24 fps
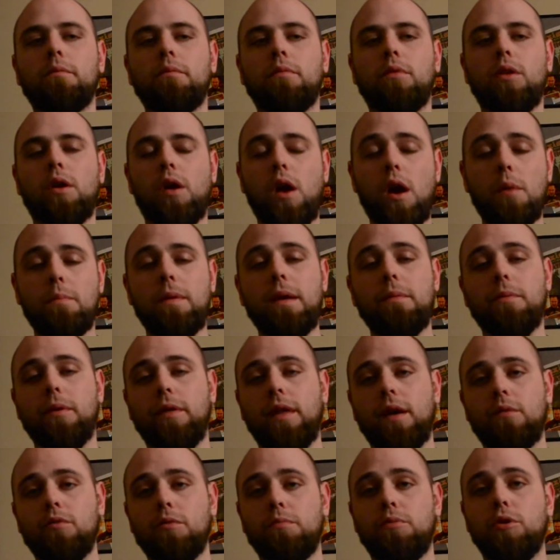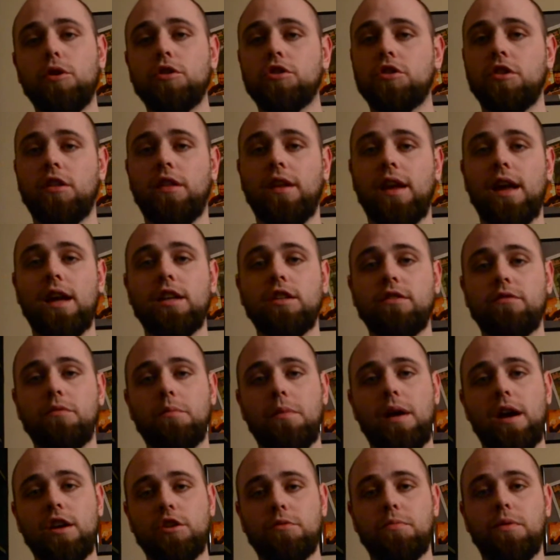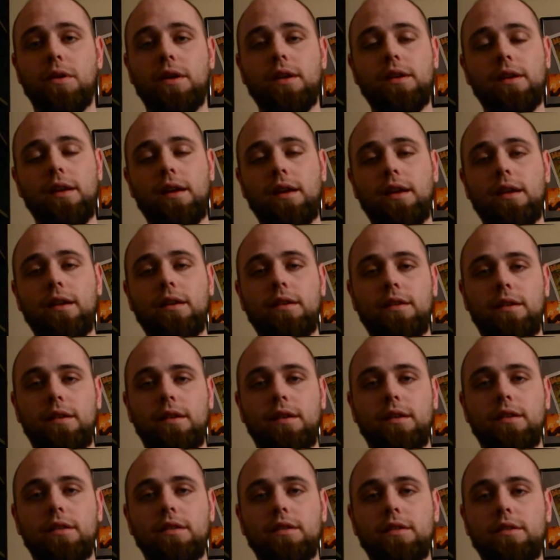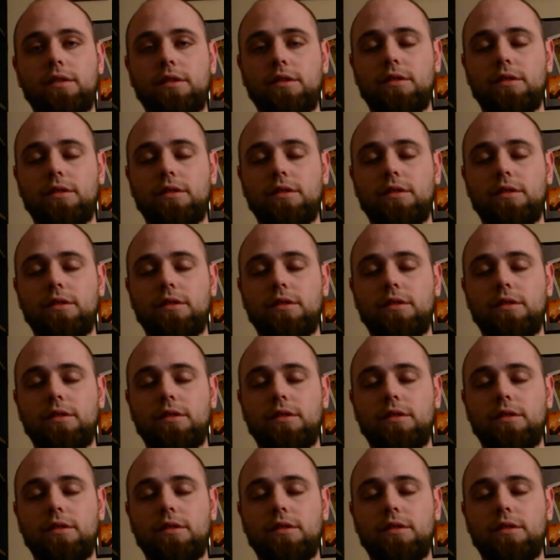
There are people that will push to the edge of a mosh pit and,